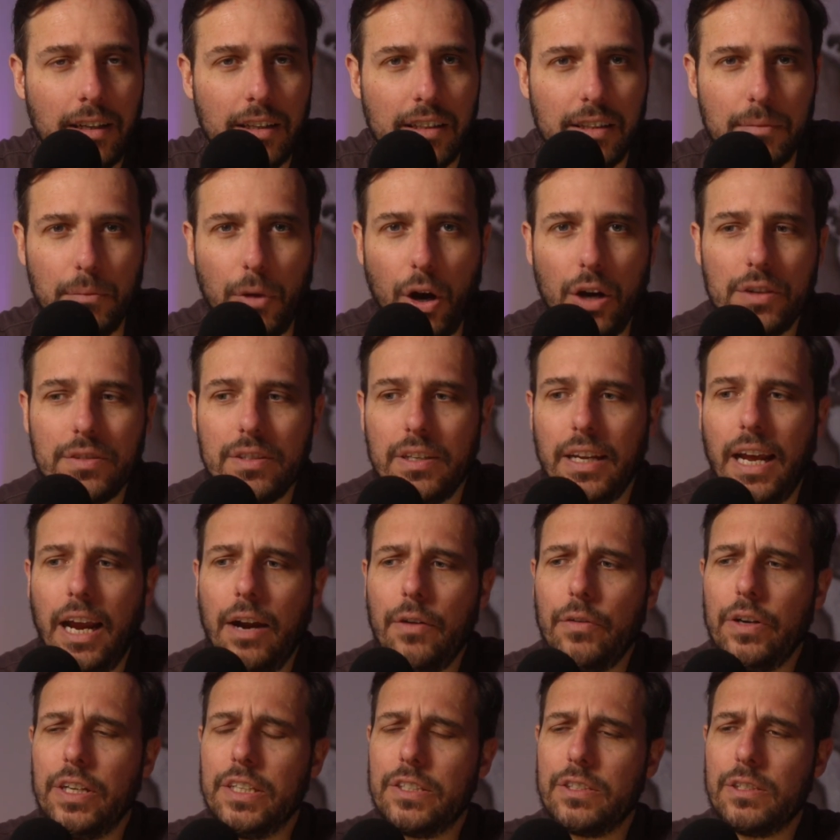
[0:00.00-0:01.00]
The Mars in
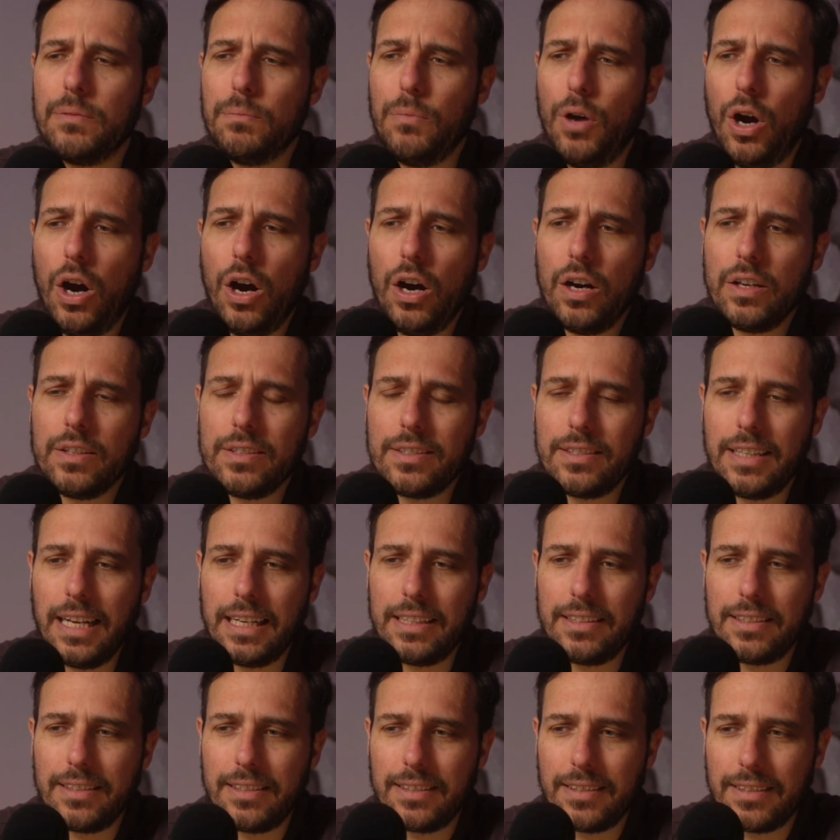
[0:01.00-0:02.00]
Aries demands
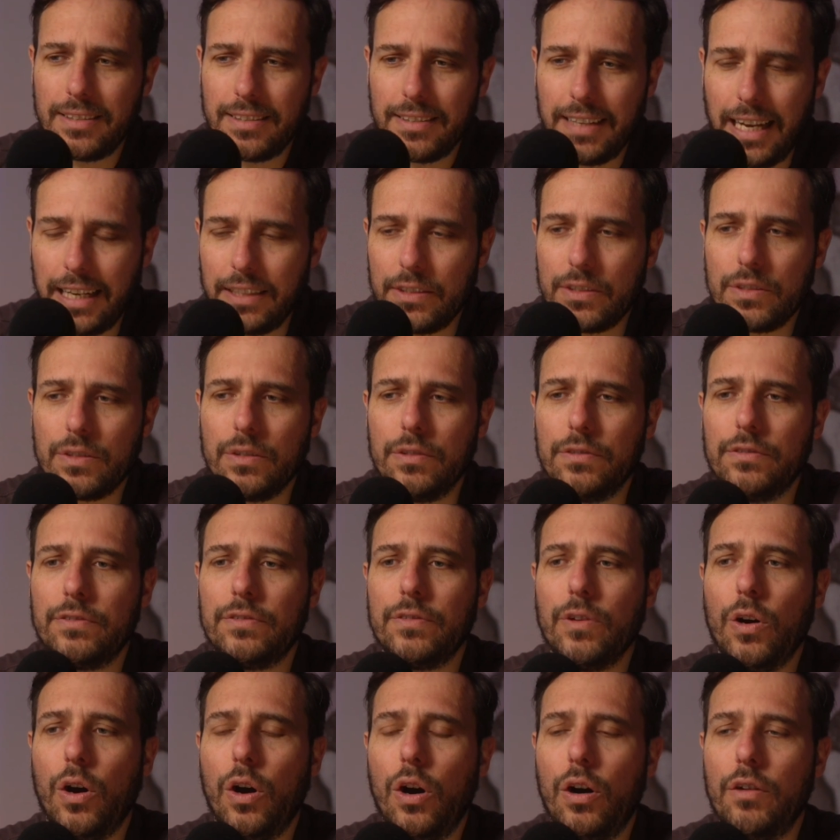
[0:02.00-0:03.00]
that sense
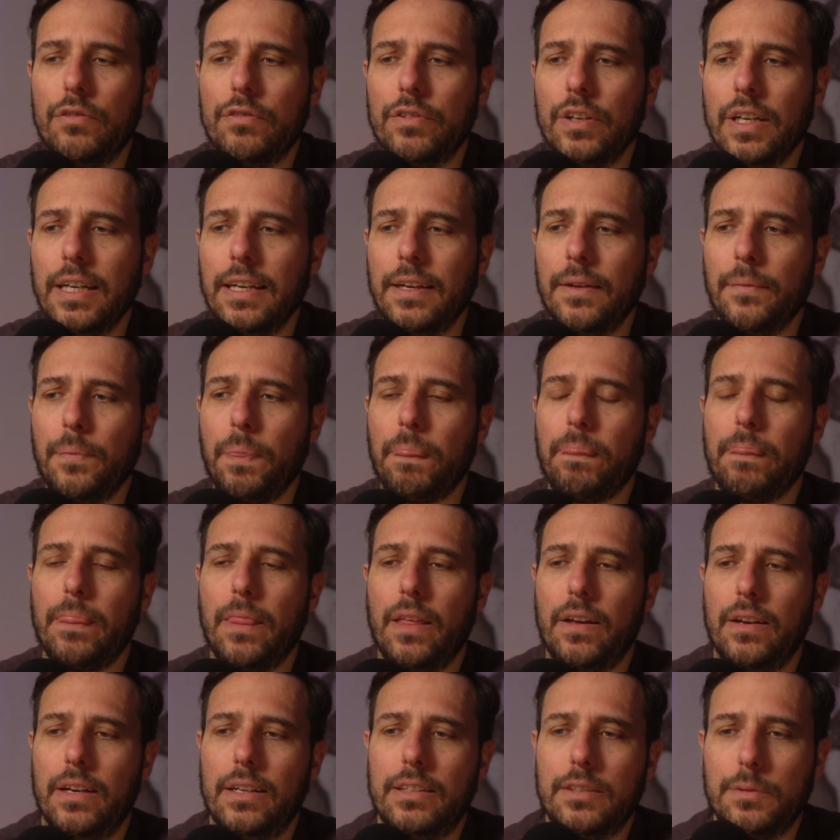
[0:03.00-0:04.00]
of
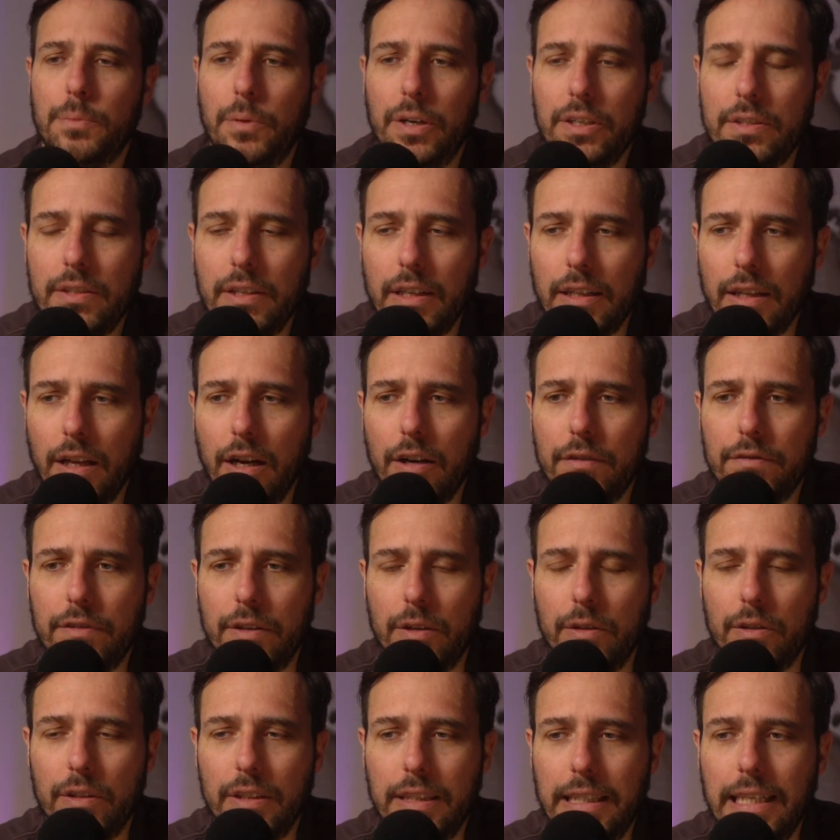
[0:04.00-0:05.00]
expressing love
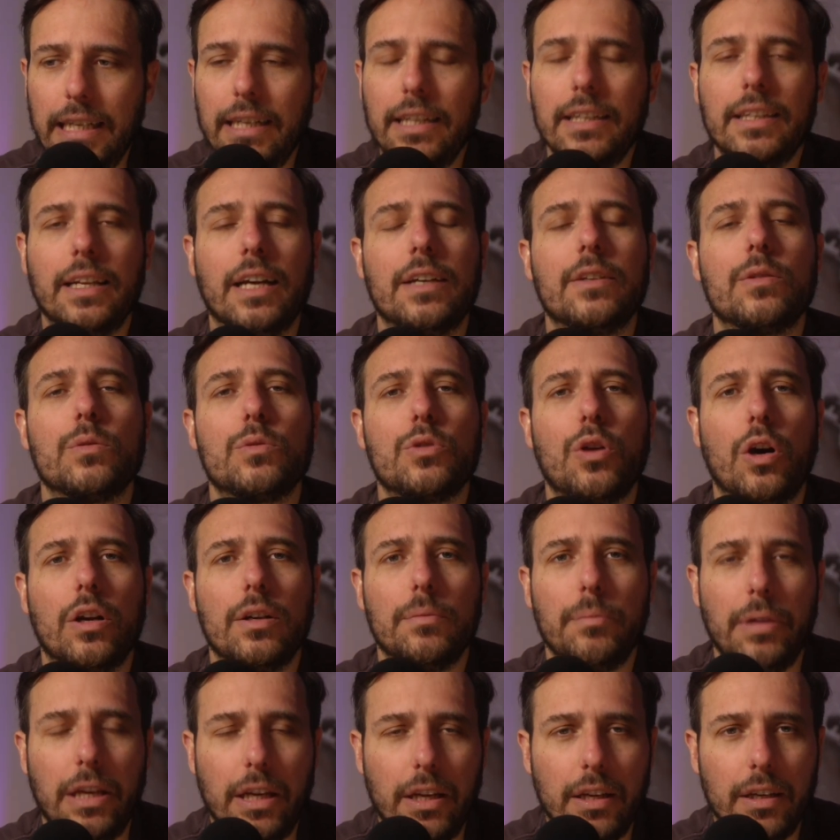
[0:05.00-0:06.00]
and needing that
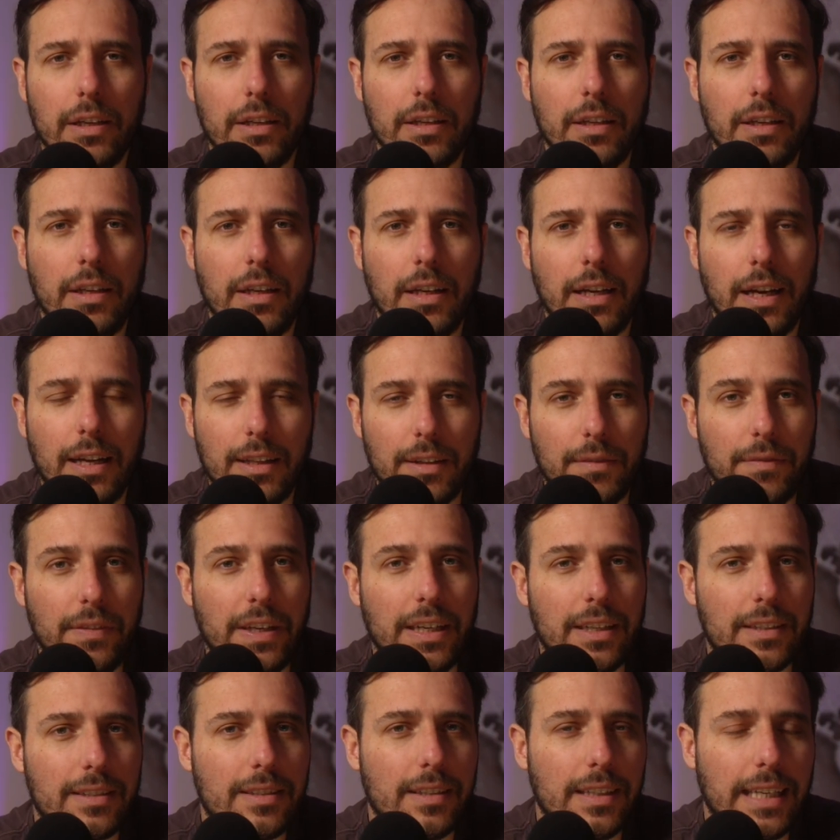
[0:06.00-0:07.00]
autonomy. And the
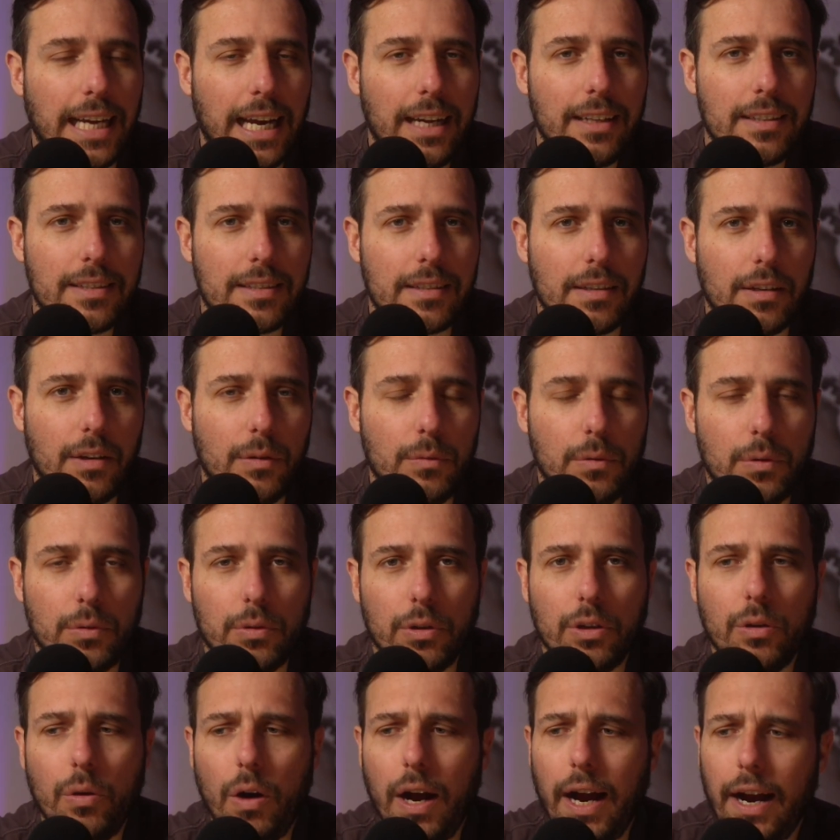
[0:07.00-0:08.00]
Venus in Cancer will
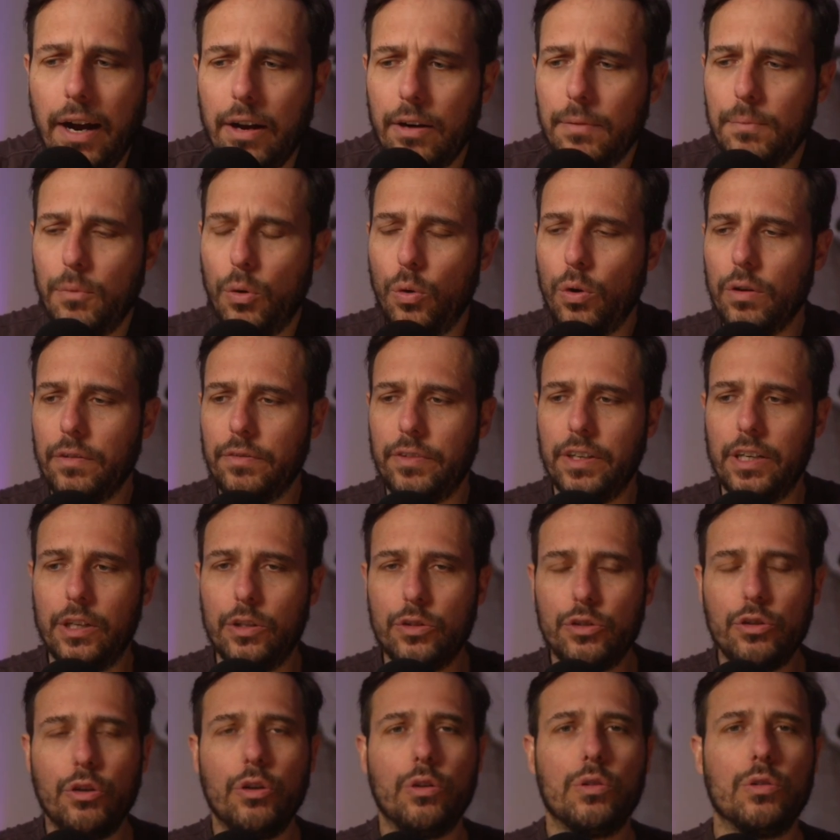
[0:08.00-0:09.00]
require more of an
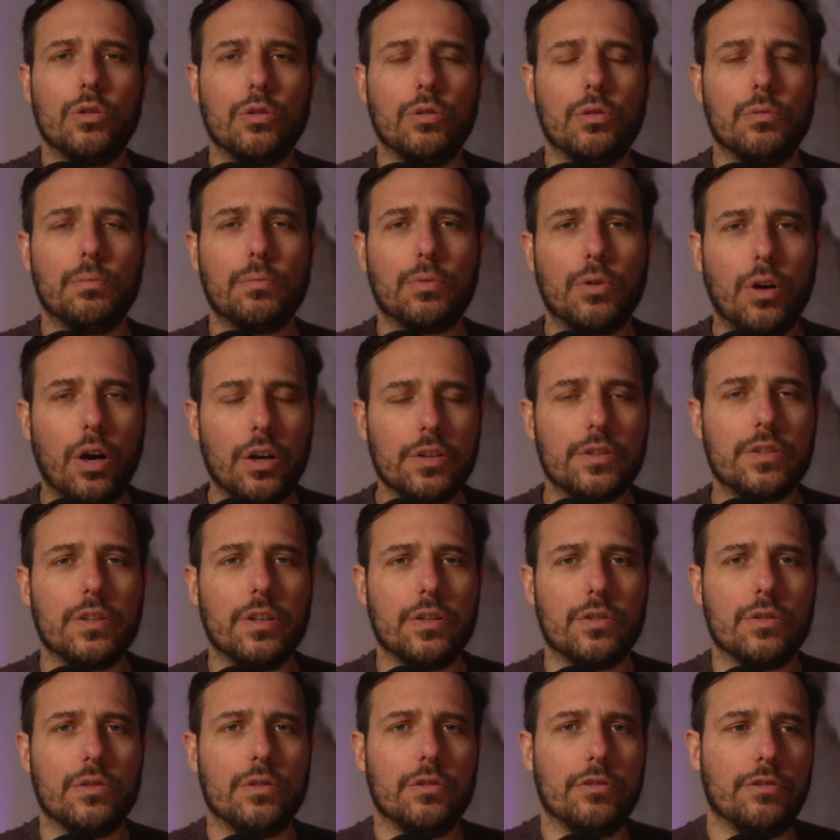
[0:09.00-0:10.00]
internal
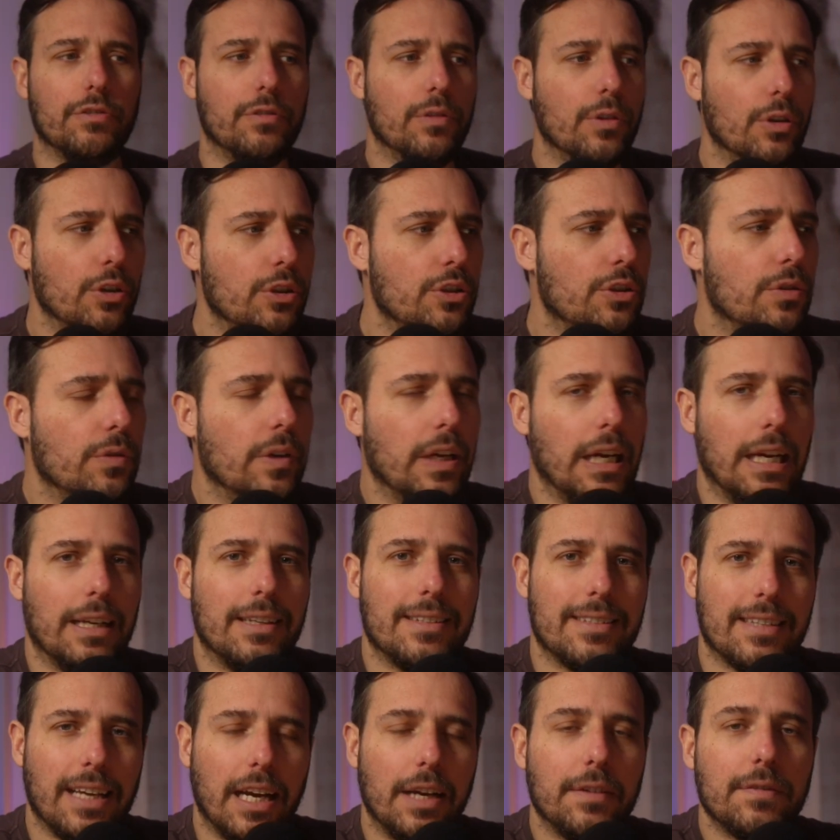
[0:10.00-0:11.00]
process of nurturing
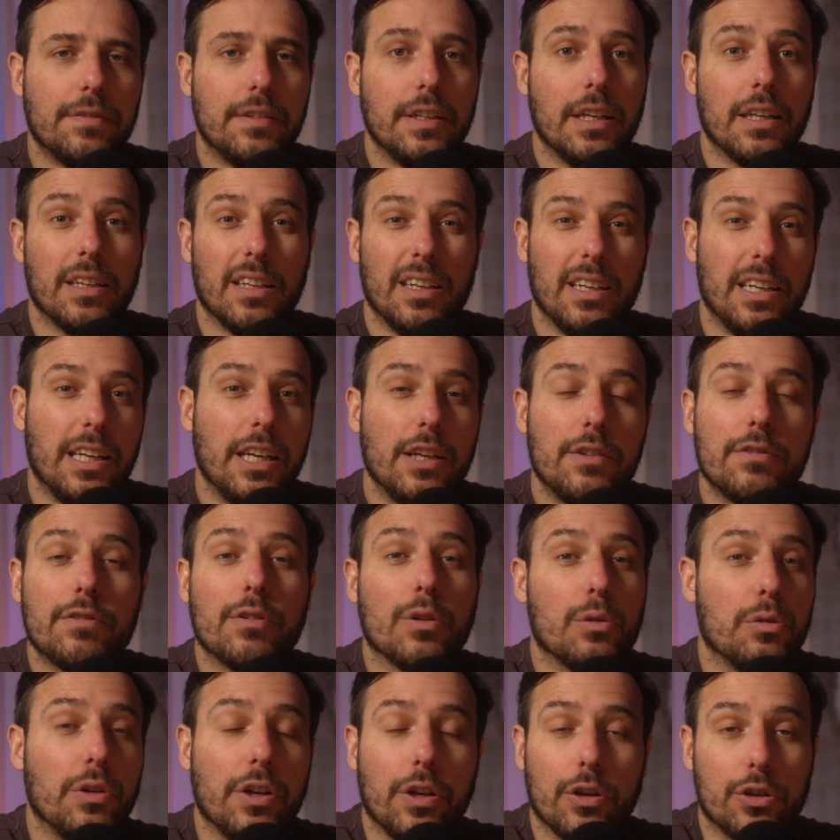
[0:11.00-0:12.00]
and safety and the need
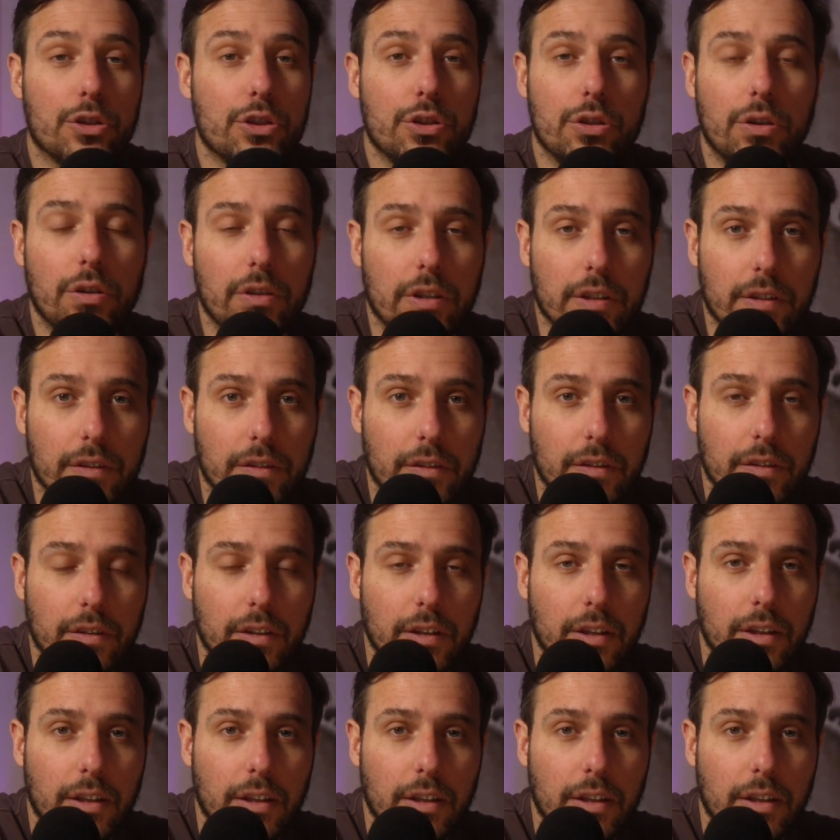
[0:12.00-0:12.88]
for reassurance.